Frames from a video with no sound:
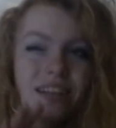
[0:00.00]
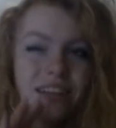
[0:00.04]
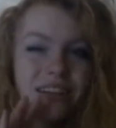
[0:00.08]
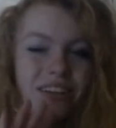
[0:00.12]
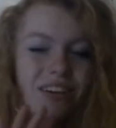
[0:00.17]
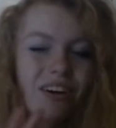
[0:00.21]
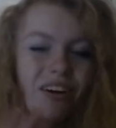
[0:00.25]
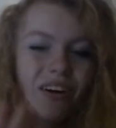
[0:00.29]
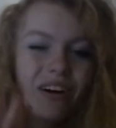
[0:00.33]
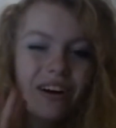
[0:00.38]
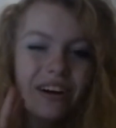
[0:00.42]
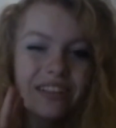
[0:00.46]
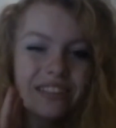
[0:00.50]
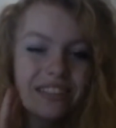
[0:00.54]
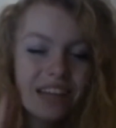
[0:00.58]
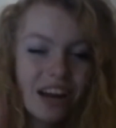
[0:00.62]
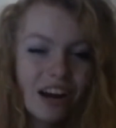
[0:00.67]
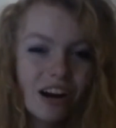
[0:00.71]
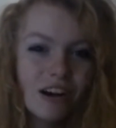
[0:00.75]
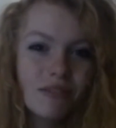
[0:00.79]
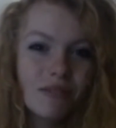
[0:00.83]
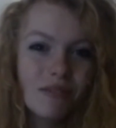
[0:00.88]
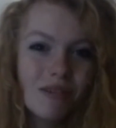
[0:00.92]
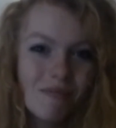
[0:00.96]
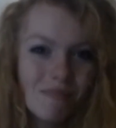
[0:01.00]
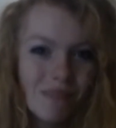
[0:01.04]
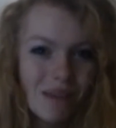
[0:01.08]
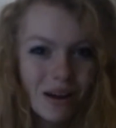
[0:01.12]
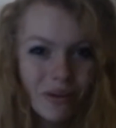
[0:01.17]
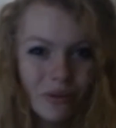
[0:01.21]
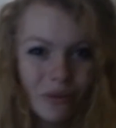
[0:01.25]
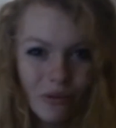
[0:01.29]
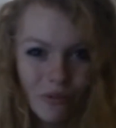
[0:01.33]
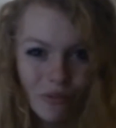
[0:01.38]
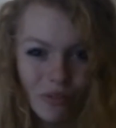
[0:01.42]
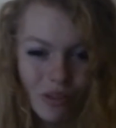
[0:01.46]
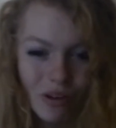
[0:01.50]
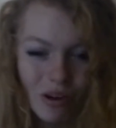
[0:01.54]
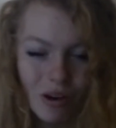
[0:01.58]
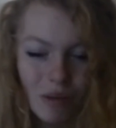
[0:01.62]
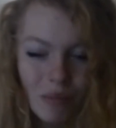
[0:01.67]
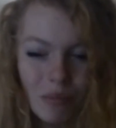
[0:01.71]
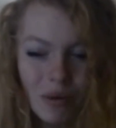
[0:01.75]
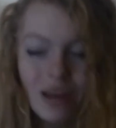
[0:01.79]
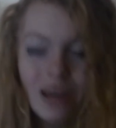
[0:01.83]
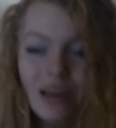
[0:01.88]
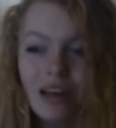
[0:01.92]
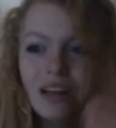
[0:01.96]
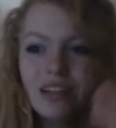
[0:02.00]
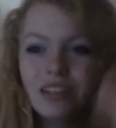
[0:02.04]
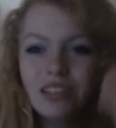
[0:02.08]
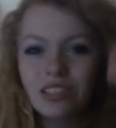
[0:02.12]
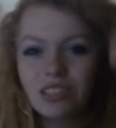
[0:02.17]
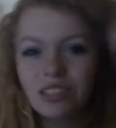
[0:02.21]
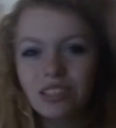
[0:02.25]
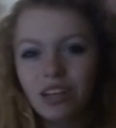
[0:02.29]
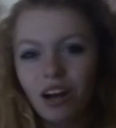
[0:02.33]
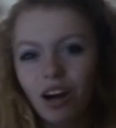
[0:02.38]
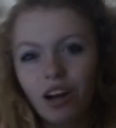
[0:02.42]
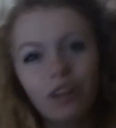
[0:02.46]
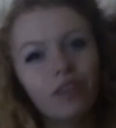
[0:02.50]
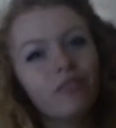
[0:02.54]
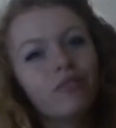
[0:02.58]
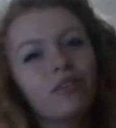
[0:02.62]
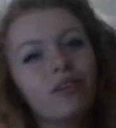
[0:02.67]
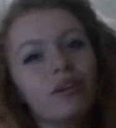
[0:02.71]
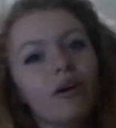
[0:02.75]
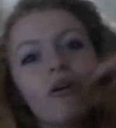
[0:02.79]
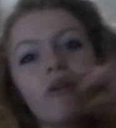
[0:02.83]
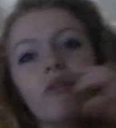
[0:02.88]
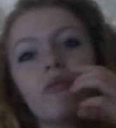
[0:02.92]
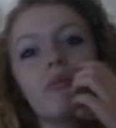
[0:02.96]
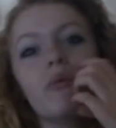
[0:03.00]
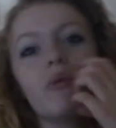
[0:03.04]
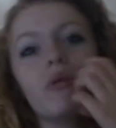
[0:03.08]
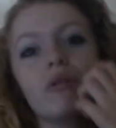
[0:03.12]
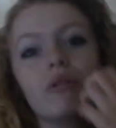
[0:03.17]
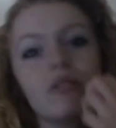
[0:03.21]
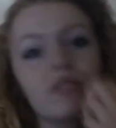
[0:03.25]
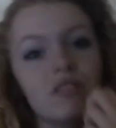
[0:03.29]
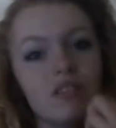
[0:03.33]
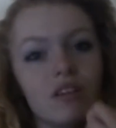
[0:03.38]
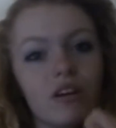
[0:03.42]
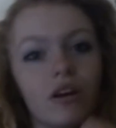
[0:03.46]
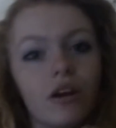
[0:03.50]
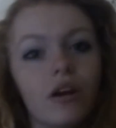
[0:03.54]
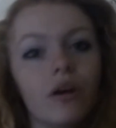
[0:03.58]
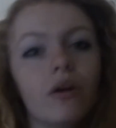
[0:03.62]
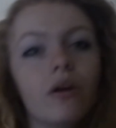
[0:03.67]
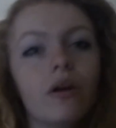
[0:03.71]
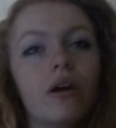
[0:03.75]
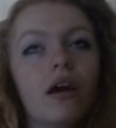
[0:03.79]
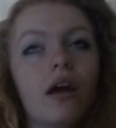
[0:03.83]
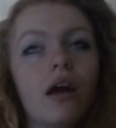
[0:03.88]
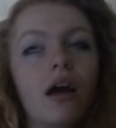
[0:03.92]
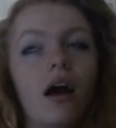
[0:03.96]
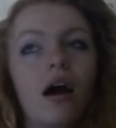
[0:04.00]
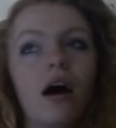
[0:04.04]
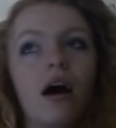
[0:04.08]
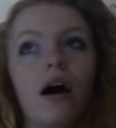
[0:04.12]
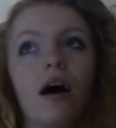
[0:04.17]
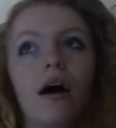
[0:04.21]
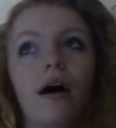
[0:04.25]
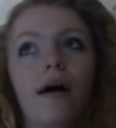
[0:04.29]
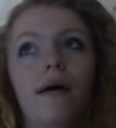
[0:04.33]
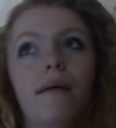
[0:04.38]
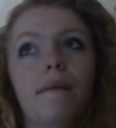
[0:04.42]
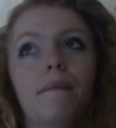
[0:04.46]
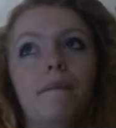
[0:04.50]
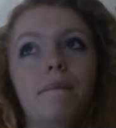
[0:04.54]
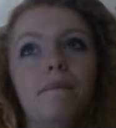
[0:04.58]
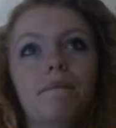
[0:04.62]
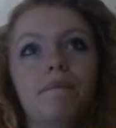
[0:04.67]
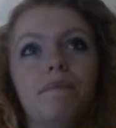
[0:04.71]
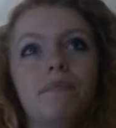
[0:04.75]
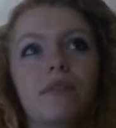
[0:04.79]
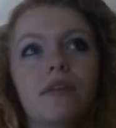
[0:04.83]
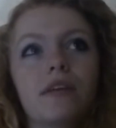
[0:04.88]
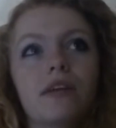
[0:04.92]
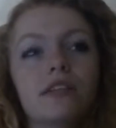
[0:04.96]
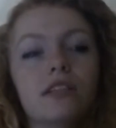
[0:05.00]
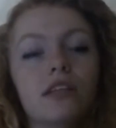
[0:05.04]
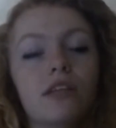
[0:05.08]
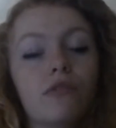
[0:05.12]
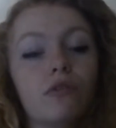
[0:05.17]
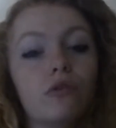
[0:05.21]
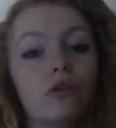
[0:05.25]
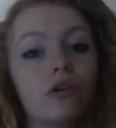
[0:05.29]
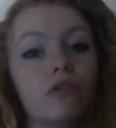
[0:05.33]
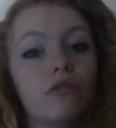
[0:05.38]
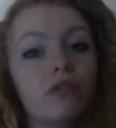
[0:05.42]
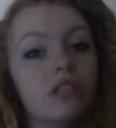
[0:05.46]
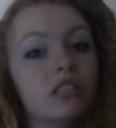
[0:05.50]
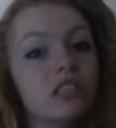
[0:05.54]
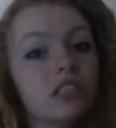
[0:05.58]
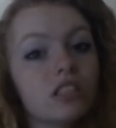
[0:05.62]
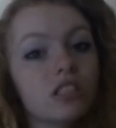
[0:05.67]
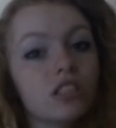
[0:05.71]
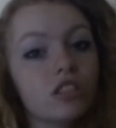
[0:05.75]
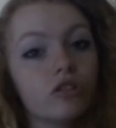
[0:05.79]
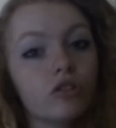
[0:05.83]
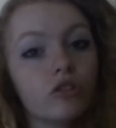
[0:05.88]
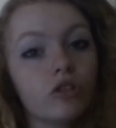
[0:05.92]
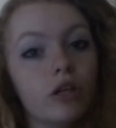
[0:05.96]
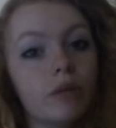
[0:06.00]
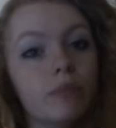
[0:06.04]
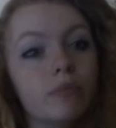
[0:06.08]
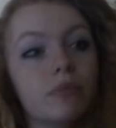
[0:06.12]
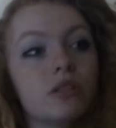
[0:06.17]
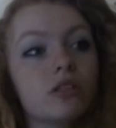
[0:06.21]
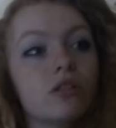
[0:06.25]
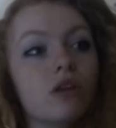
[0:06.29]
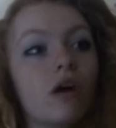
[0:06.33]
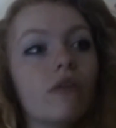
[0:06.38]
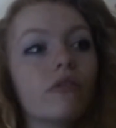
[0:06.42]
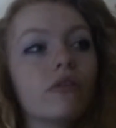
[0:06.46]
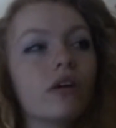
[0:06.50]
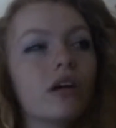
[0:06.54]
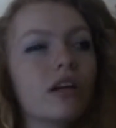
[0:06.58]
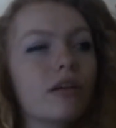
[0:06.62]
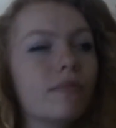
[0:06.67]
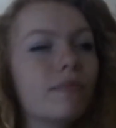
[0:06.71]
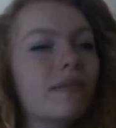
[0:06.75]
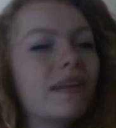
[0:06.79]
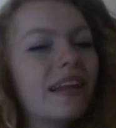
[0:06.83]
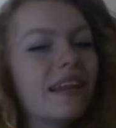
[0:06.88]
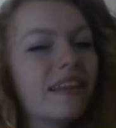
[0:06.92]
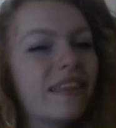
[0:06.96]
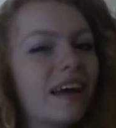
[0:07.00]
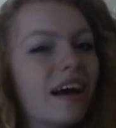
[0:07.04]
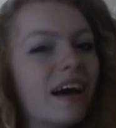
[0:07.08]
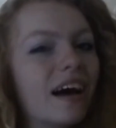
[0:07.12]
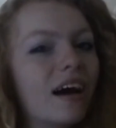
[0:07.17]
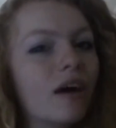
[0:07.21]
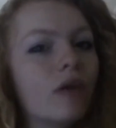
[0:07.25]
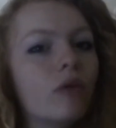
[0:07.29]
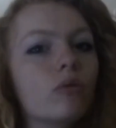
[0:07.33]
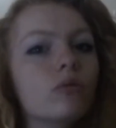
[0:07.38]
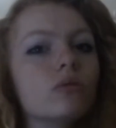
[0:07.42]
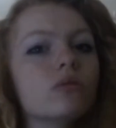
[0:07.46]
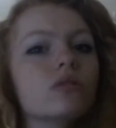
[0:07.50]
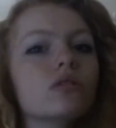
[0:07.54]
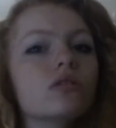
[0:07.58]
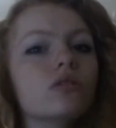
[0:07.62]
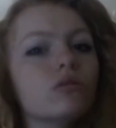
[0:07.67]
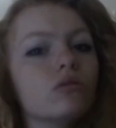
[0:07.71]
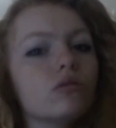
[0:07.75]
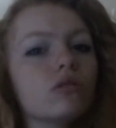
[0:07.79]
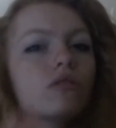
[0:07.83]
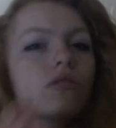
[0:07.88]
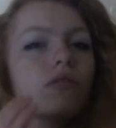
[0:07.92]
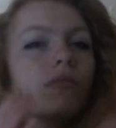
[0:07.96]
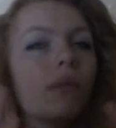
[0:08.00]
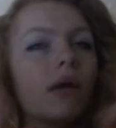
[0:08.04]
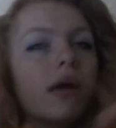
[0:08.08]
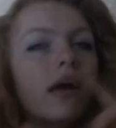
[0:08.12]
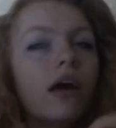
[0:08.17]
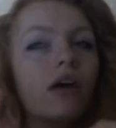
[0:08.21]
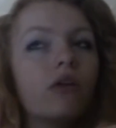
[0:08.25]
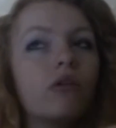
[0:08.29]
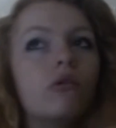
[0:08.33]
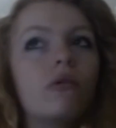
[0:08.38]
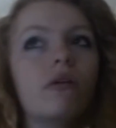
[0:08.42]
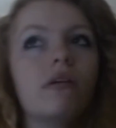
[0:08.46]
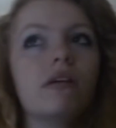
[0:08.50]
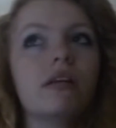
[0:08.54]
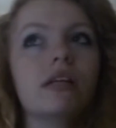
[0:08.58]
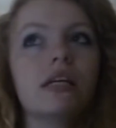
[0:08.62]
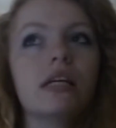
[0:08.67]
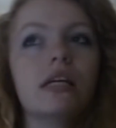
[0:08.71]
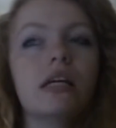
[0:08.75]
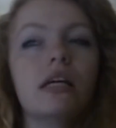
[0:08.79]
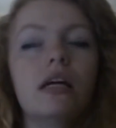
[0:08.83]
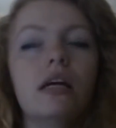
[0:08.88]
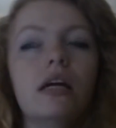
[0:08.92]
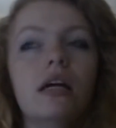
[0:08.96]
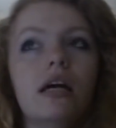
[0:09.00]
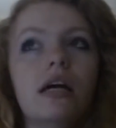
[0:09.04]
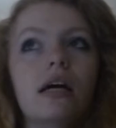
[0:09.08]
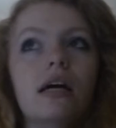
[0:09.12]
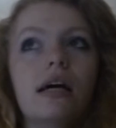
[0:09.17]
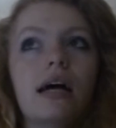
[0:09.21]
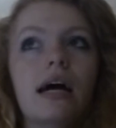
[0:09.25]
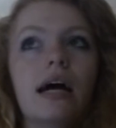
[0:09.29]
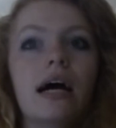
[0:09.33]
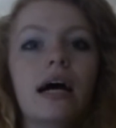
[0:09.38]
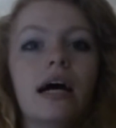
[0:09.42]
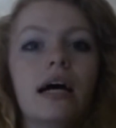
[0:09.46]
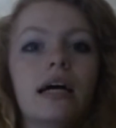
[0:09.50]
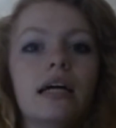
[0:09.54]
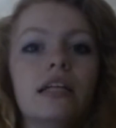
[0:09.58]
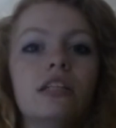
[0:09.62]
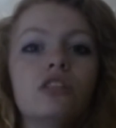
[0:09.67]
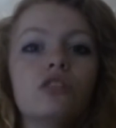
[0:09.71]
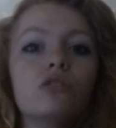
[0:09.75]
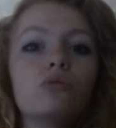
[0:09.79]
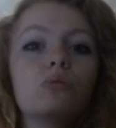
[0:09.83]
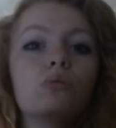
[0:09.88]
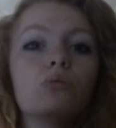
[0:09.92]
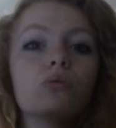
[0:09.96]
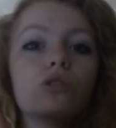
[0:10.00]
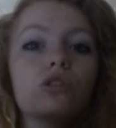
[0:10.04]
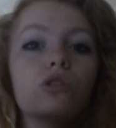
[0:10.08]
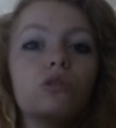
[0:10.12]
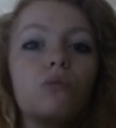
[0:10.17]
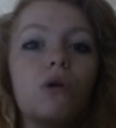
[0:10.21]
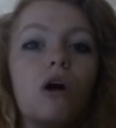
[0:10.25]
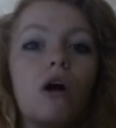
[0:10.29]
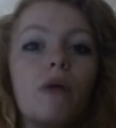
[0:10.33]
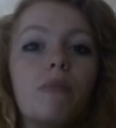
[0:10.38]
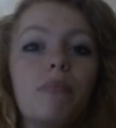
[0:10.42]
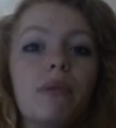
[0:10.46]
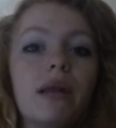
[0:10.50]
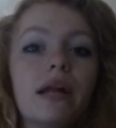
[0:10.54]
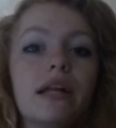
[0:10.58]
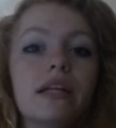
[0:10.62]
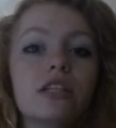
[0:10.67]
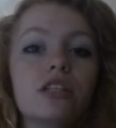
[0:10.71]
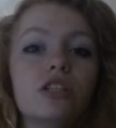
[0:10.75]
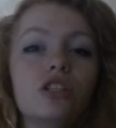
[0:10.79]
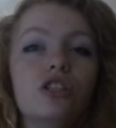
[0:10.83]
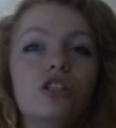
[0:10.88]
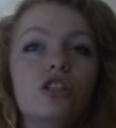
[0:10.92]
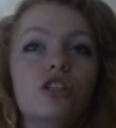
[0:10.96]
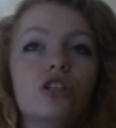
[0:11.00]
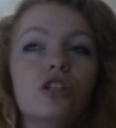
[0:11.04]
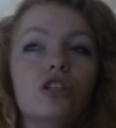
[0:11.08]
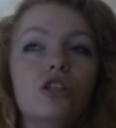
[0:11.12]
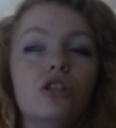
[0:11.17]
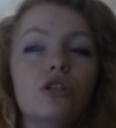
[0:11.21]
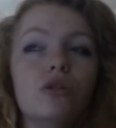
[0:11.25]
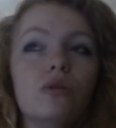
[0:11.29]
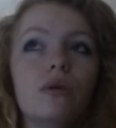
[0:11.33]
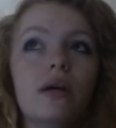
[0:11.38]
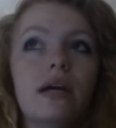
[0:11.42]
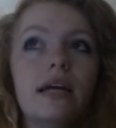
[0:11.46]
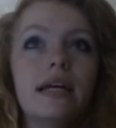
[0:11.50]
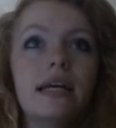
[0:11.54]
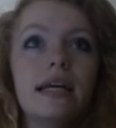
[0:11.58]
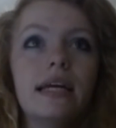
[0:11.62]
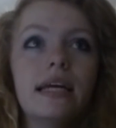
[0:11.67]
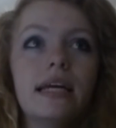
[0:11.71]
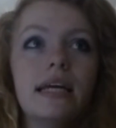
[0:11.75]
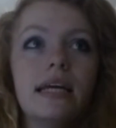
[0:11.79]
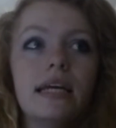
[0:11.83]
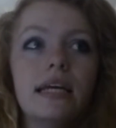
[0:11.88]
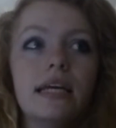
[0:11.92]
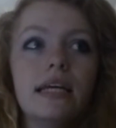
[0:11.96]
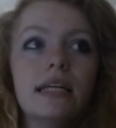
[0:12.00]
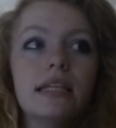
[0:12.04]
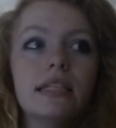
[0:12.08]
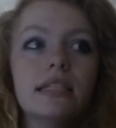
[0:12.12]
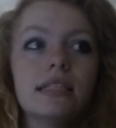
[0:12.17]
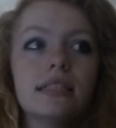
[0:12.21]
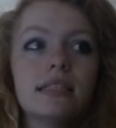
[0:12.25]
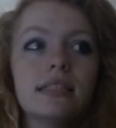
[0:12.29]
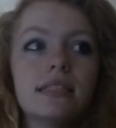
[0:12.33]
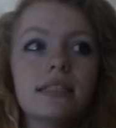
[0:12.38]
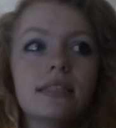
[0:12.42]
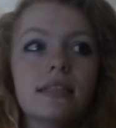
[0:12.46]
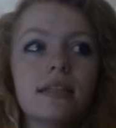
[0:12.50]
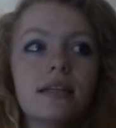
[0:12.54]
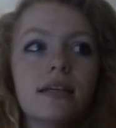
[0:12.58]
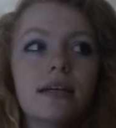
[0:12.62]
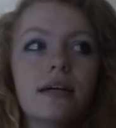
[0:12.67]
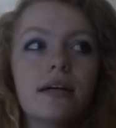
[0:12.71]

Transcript: Not a terrible amount of them, just kind of the odd one or two. Because I've already written a script, so I've kind of planned that out sort of in my head already. And also what I'm planning to do is